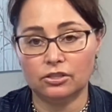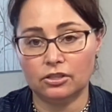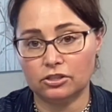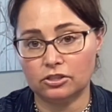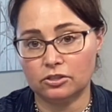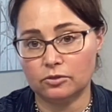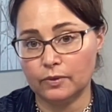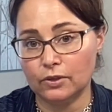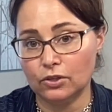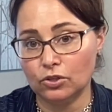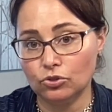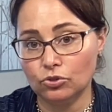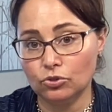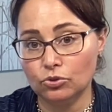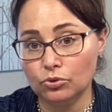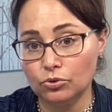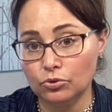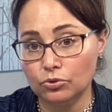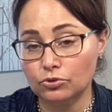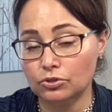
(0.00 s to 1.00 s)
it's being
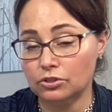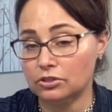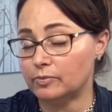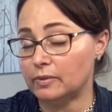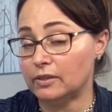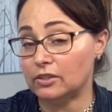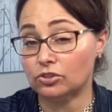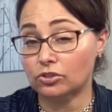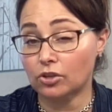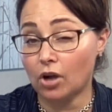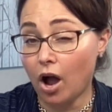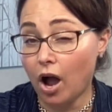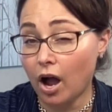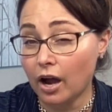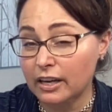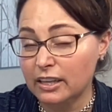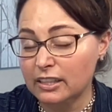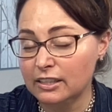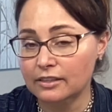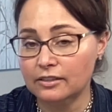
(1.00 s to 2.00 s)
used, it's being
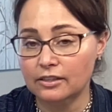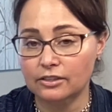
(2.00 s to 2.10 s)
targeted,